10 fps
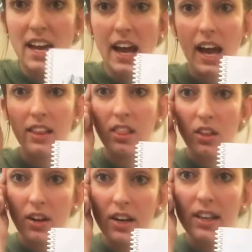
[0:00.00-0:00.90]
and
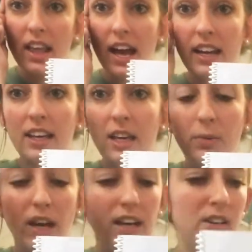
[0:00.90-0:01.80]
learn that and keep
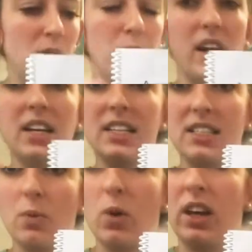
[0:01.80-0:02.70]
that in your brain, because
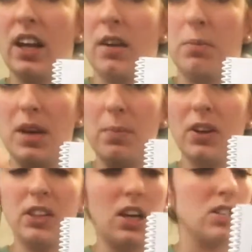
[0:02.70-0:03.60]
we're going to be
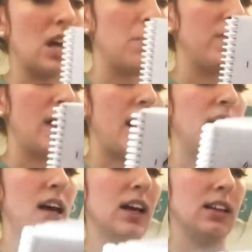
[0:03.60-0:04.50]
building on top of that
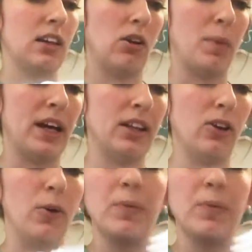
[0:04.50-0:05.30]
little by little.